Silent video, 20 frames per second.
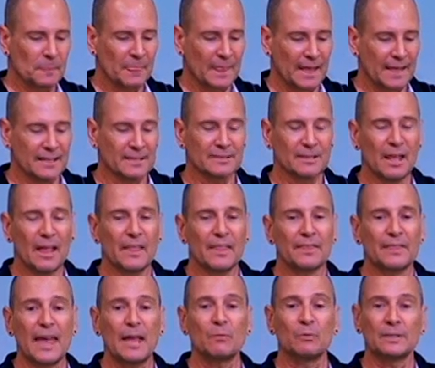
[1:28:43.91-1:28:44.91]
is
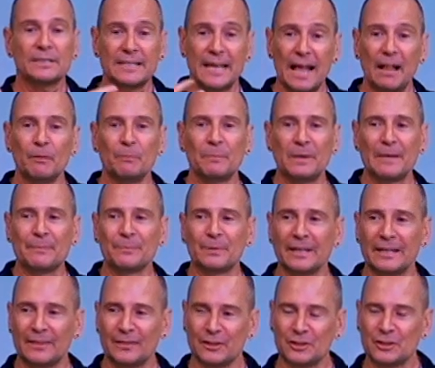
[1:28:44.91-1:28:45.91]
they will tell people
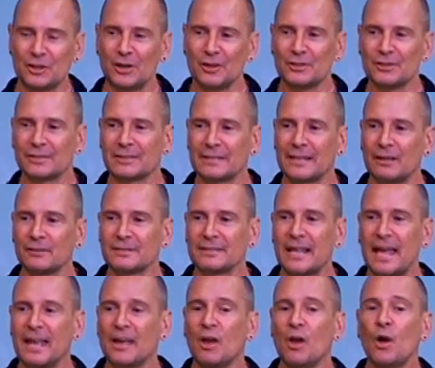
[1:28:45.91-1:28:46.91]
in the churches, they'll
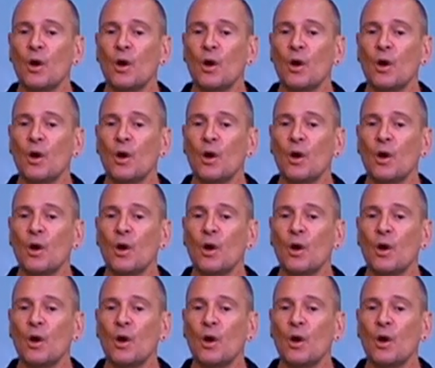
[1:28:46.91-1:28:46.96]
say,